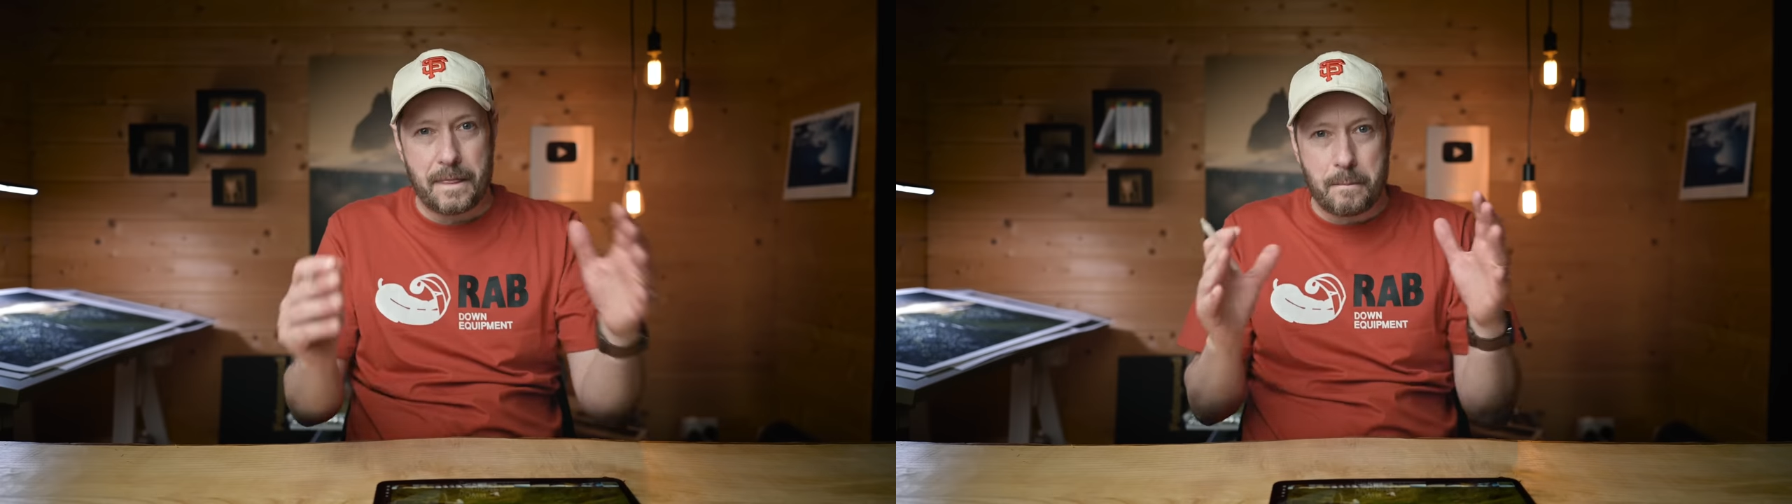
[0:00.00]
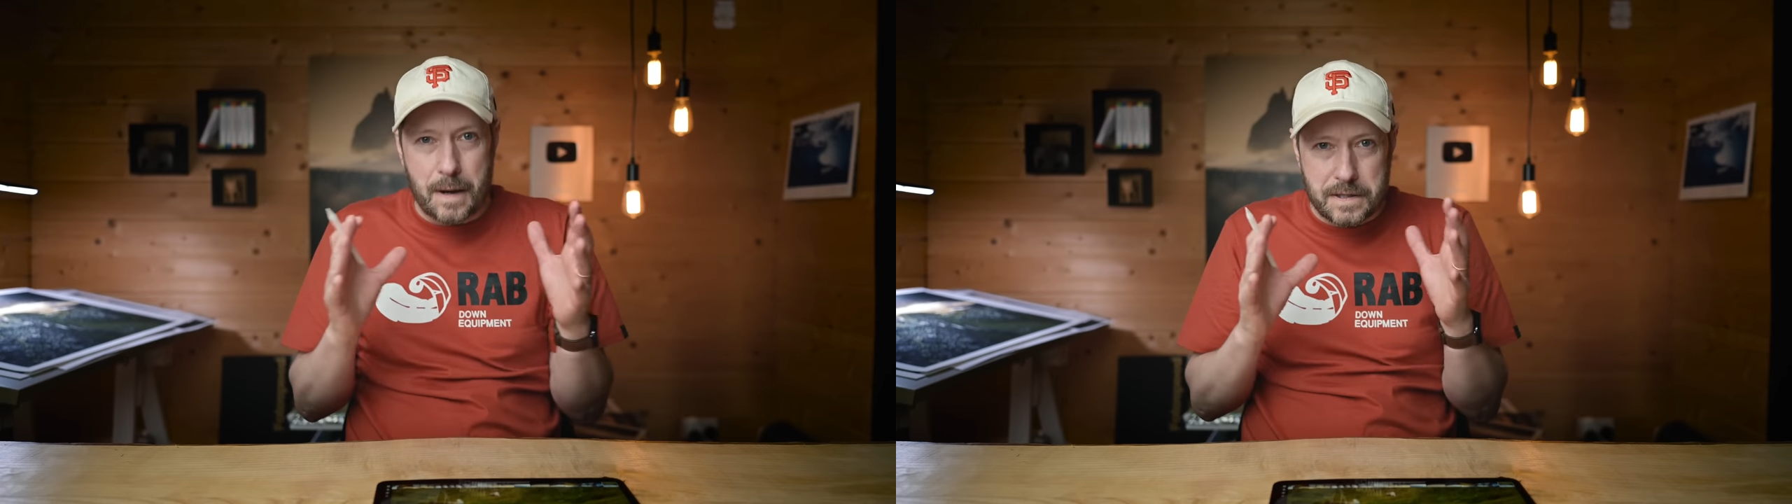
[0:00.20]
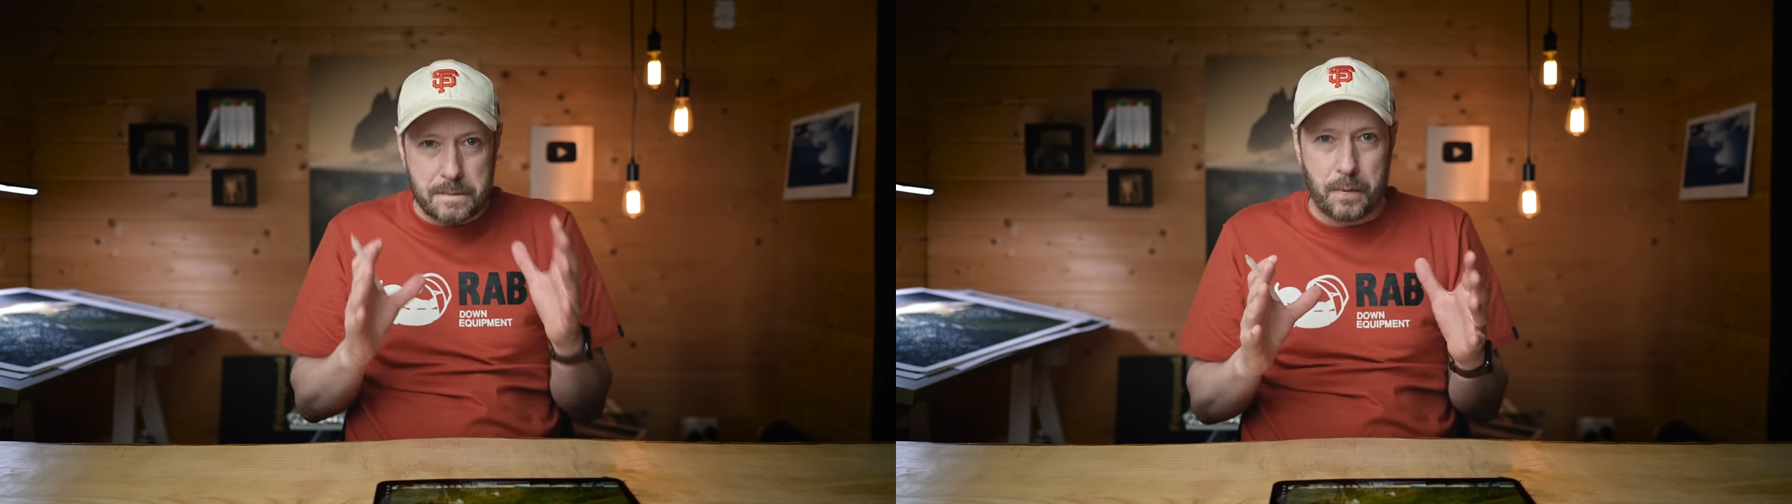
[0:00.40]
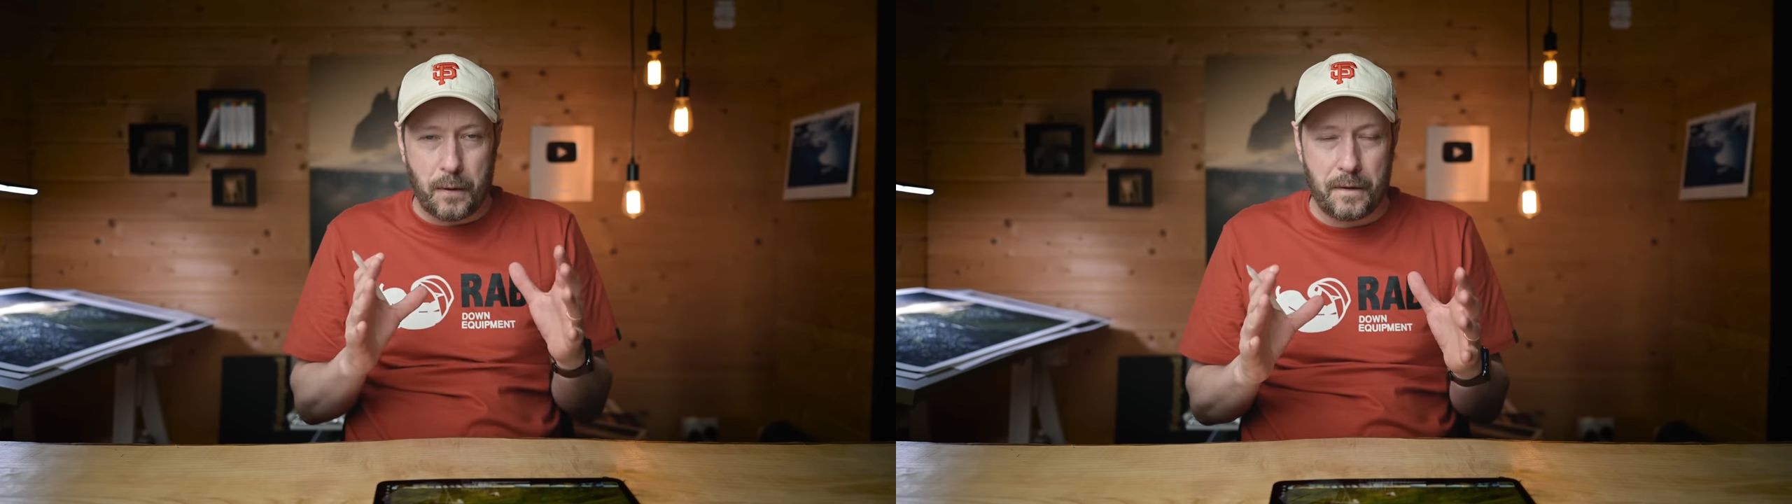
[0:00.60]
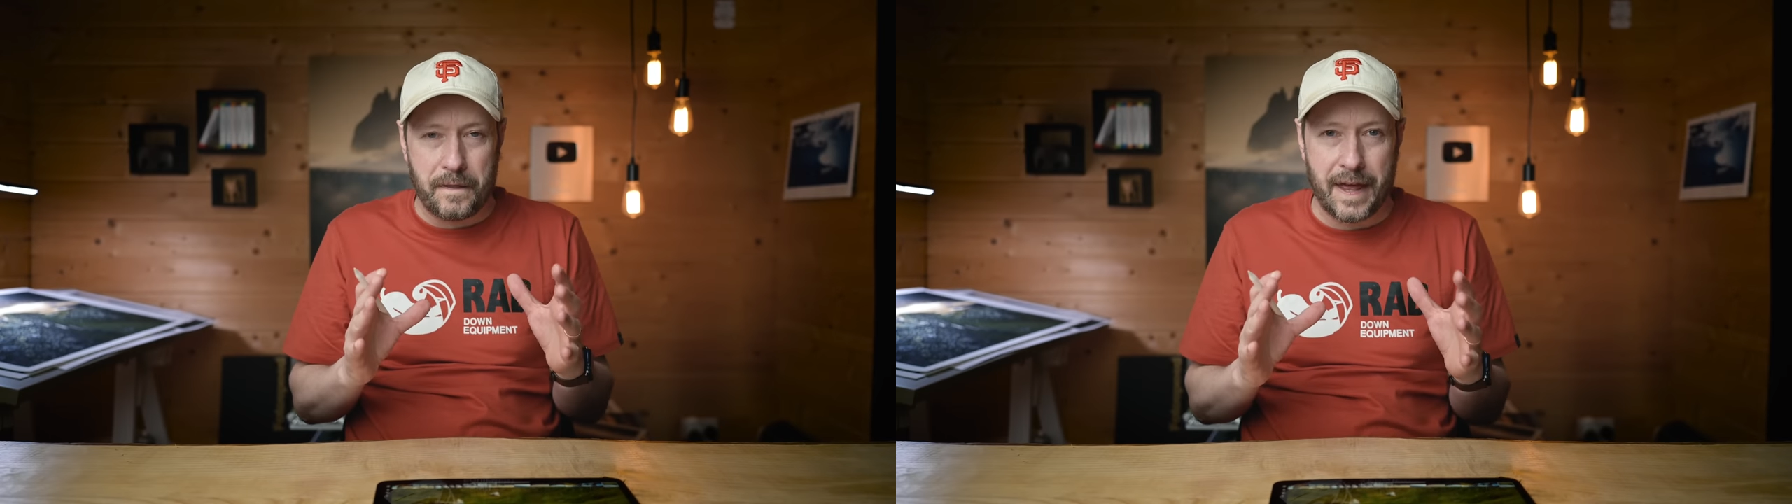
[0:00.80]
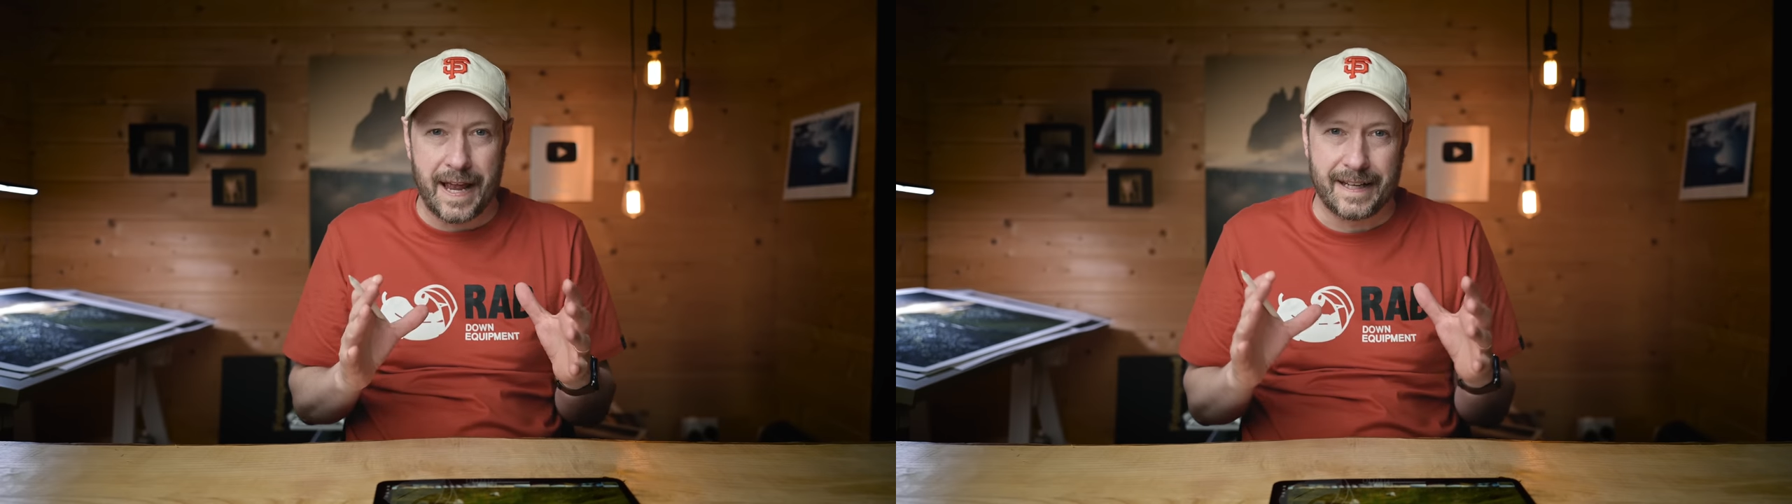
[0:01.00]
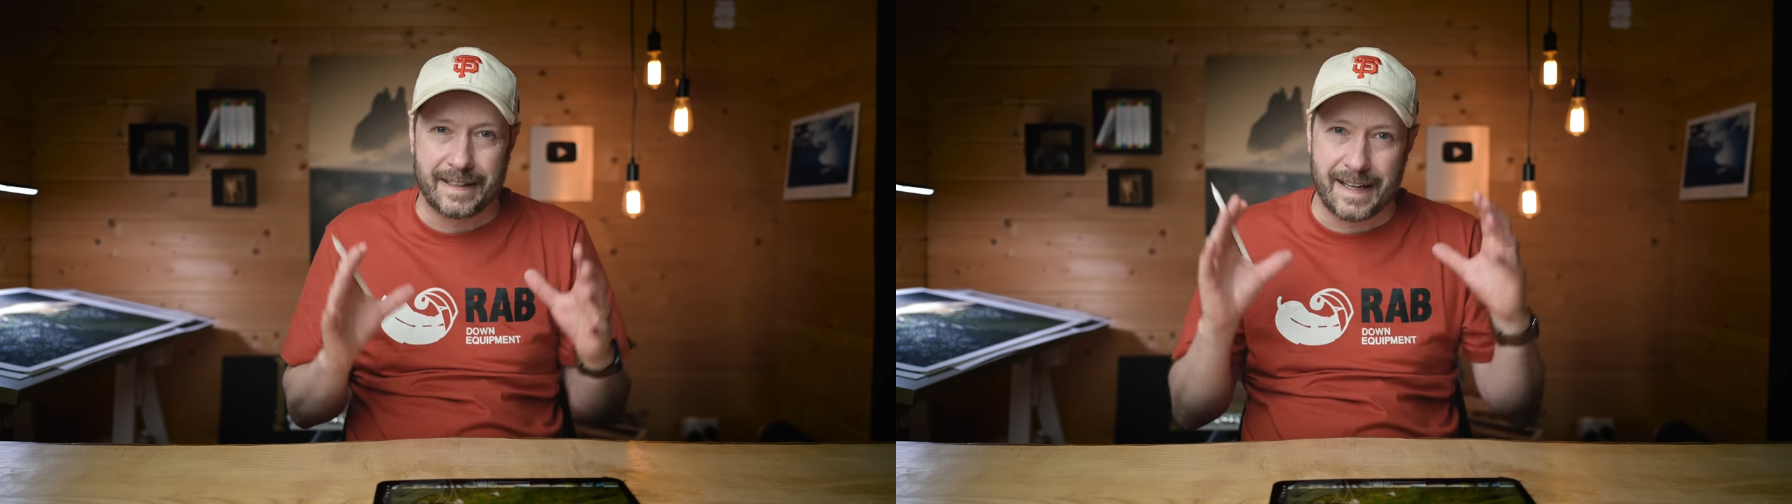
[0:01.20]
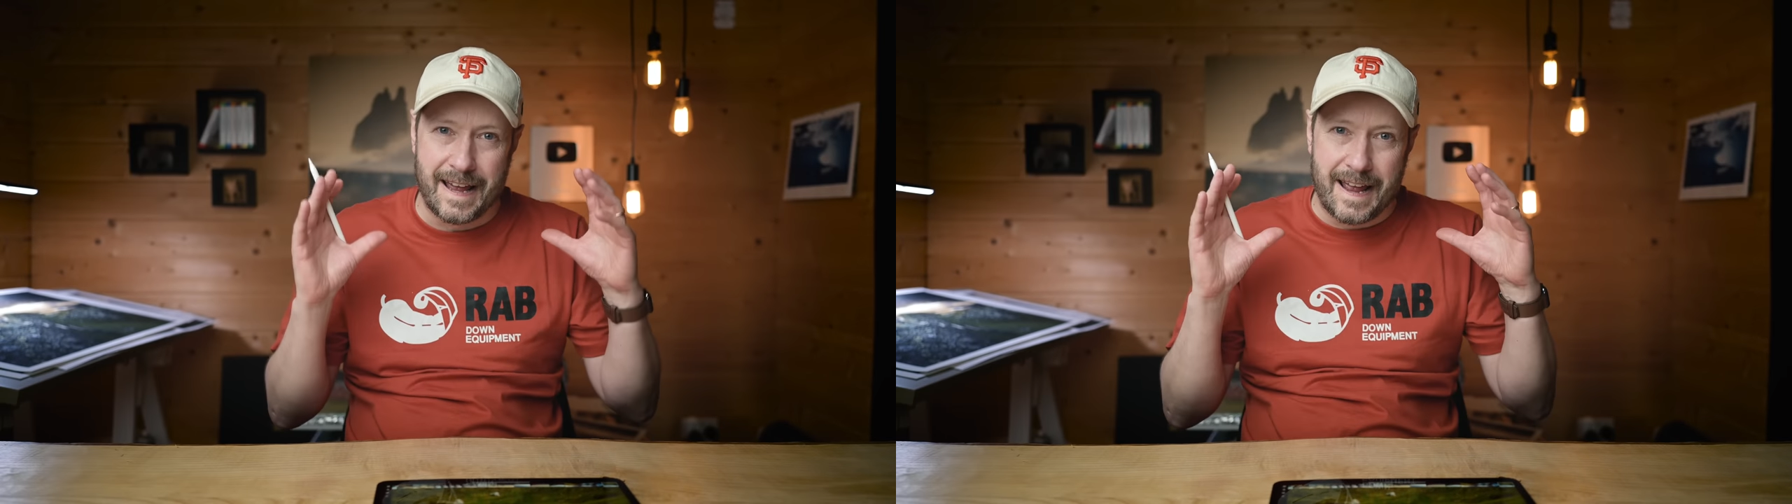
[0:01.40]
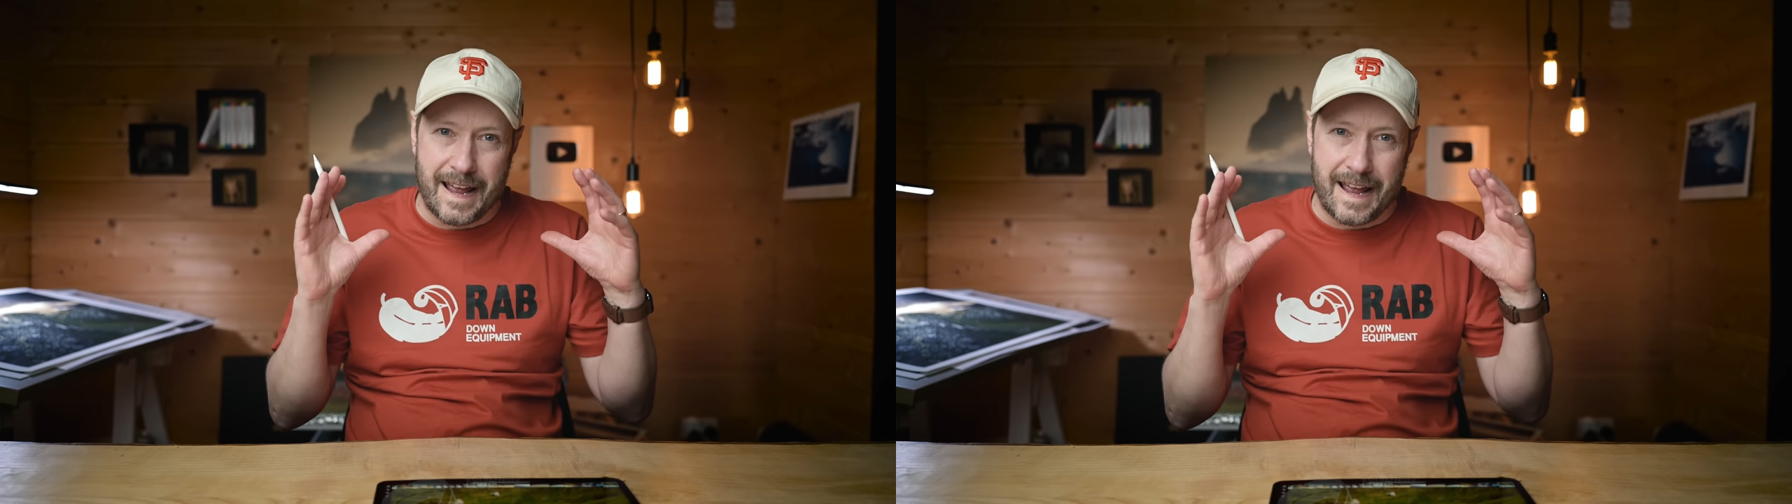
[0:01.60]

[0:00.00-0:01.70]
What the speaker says: the most important thing